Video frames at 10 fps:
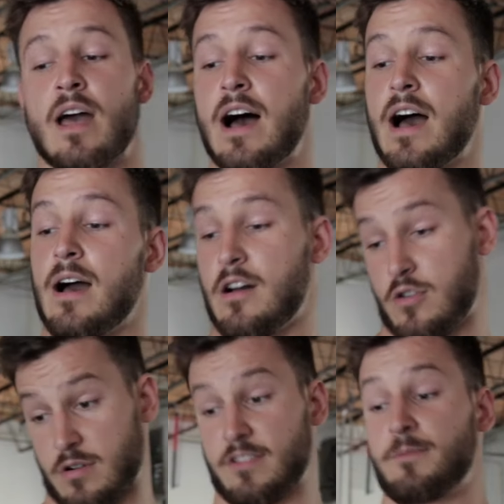
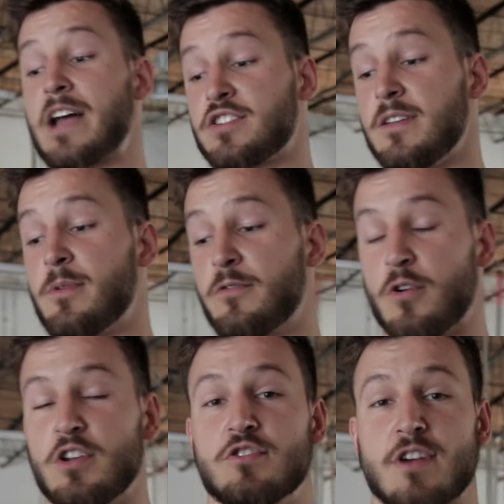or especially
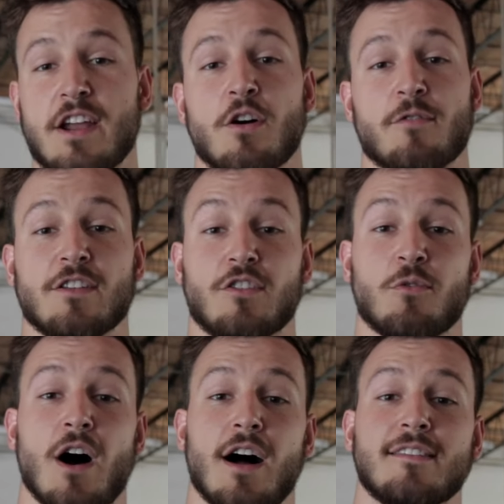before you train overhead
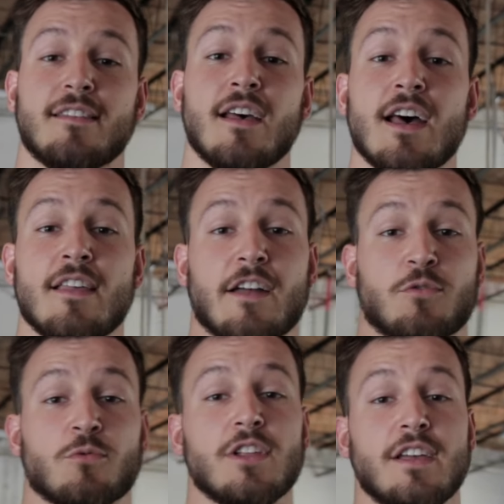squats,
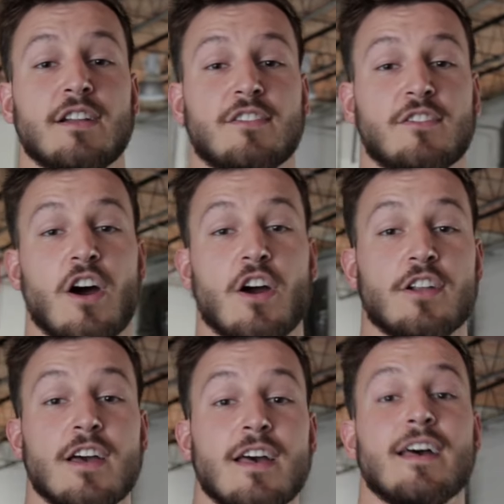that's really gonna start
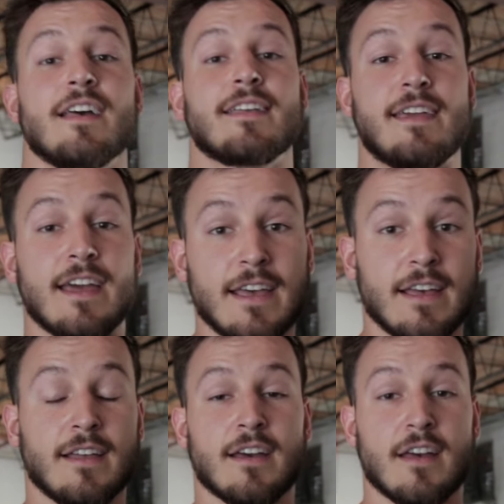
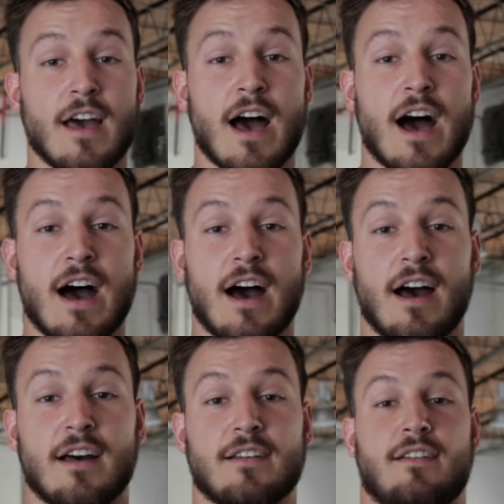getting
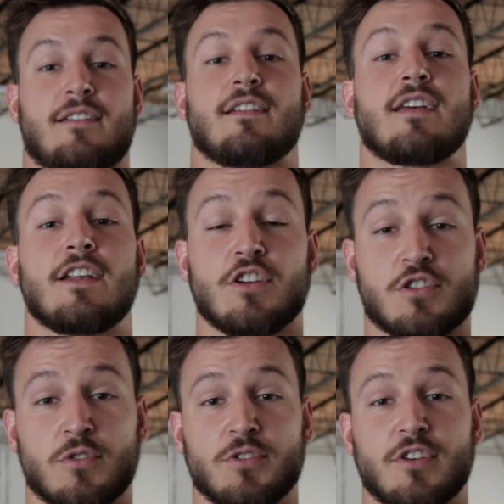your
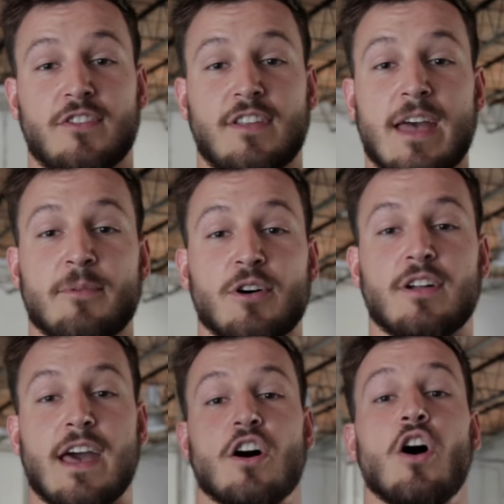shoulders
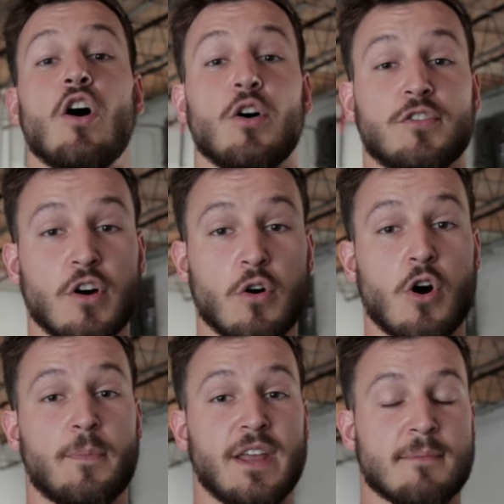stable and also
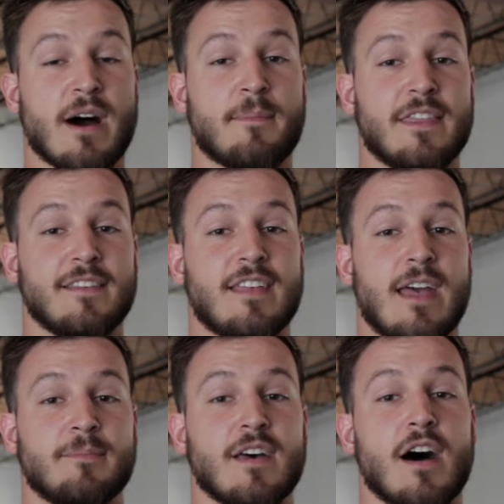opening them up at the
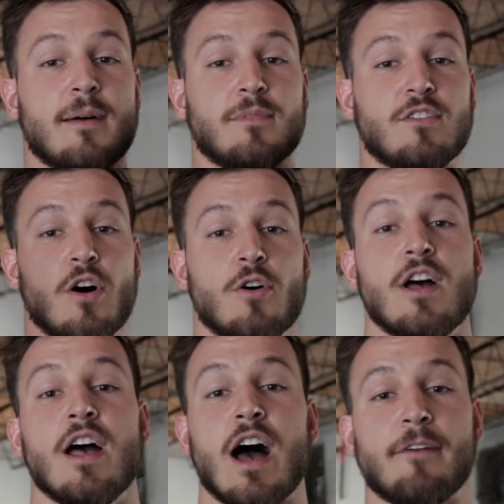same time. So
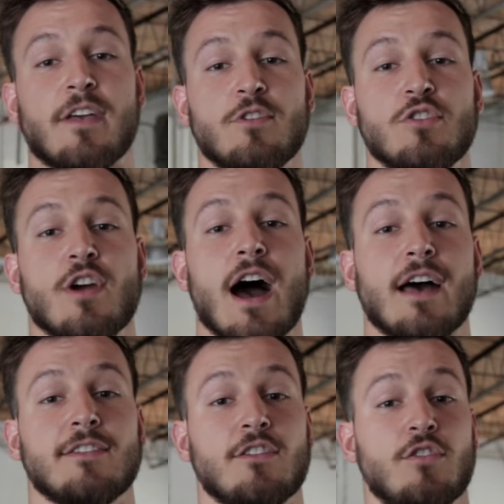I've given you
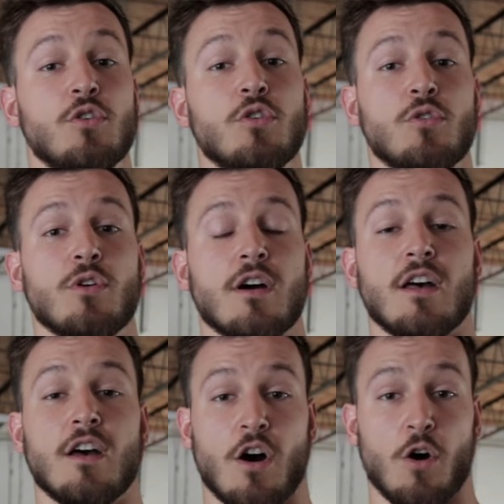guys 2
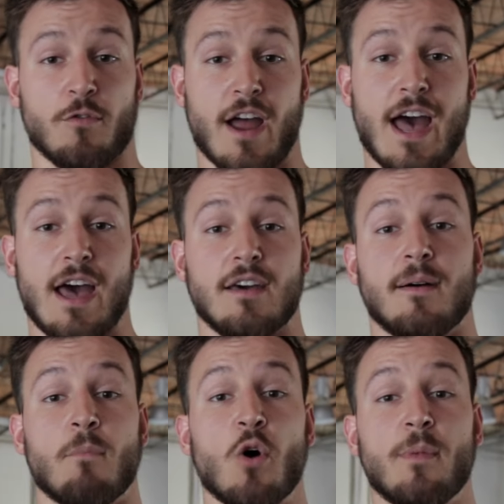
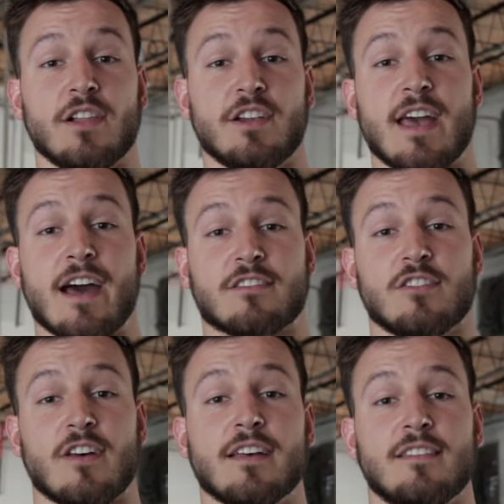overhead mobility
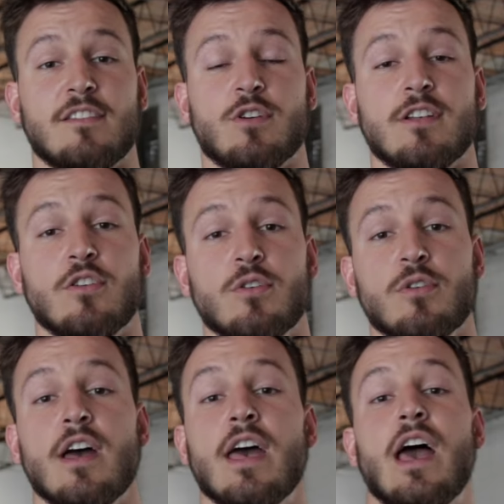exercises you can
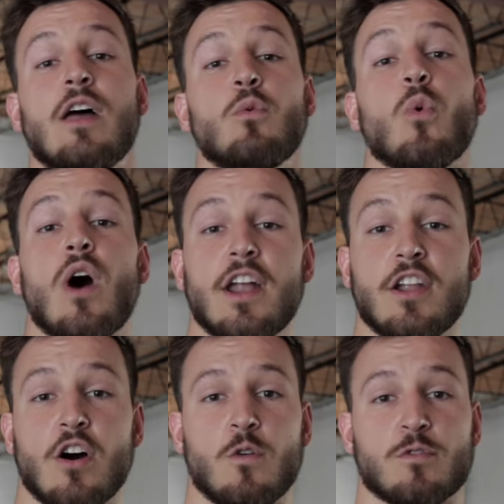do and
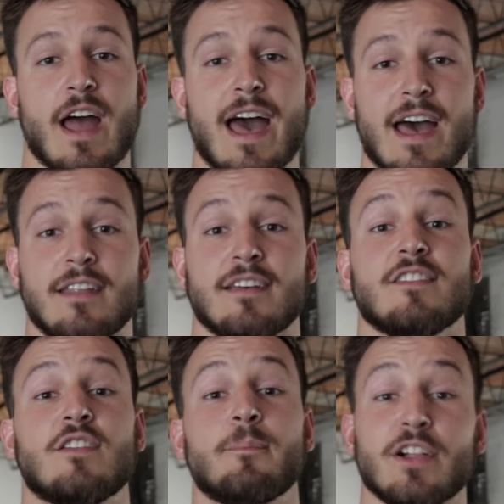1 overhead
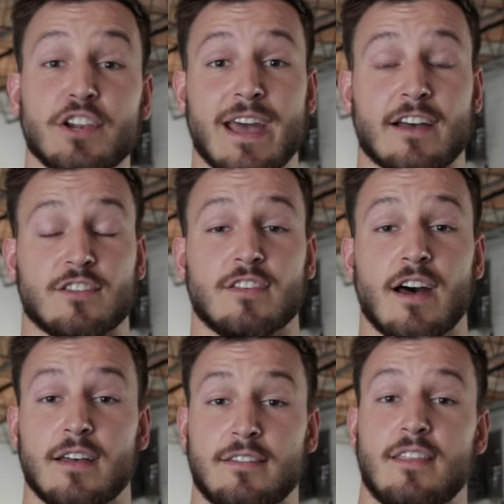stability
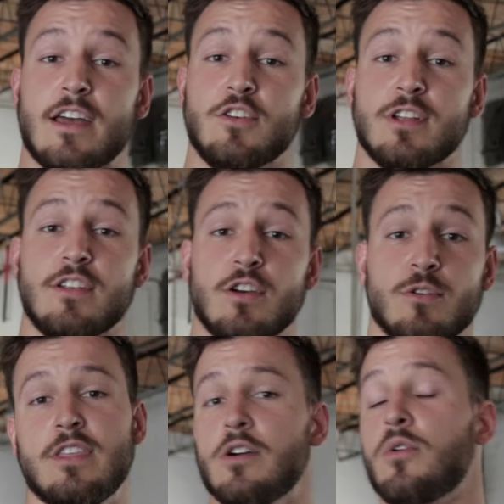exercise that you can
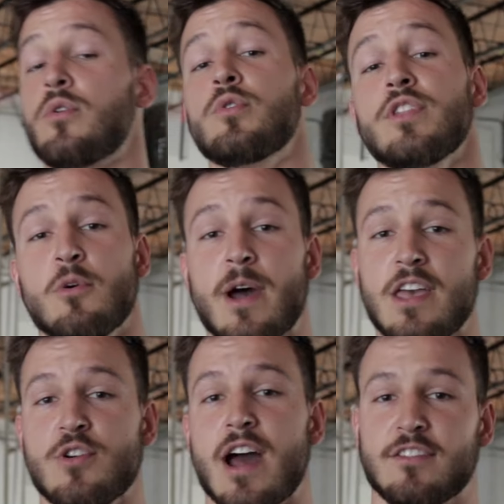do. The only way
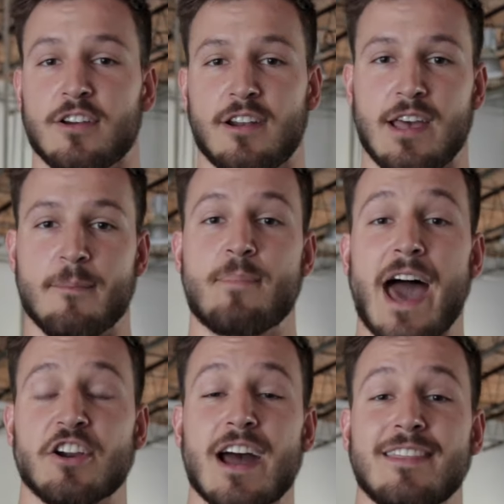you guys are gonna get
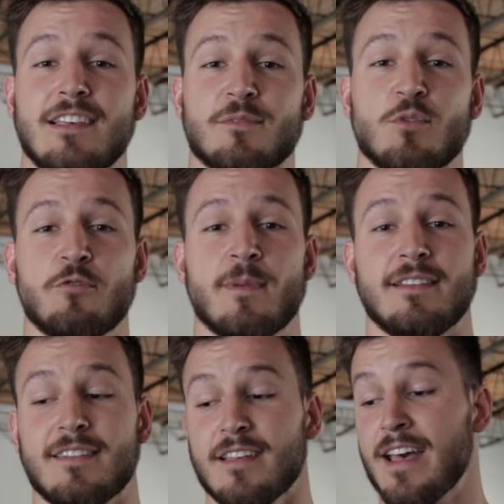better at these
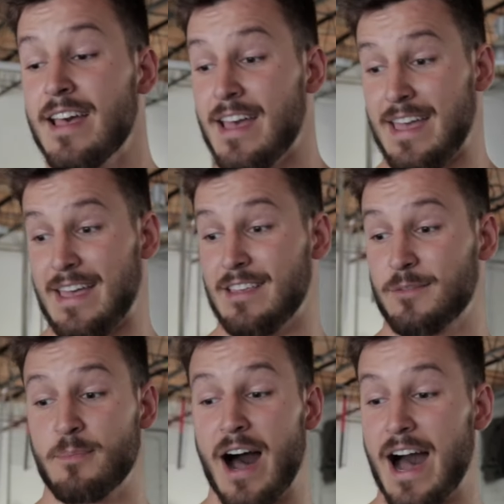movements is
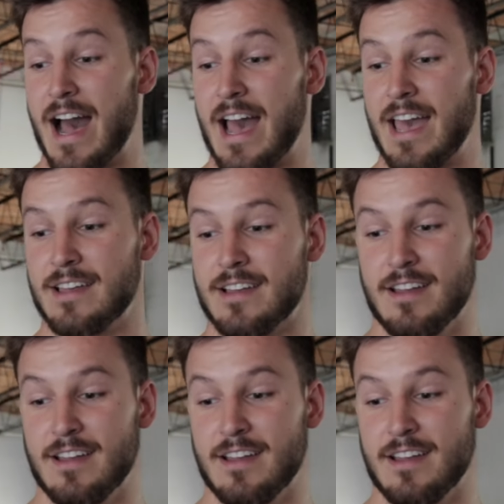by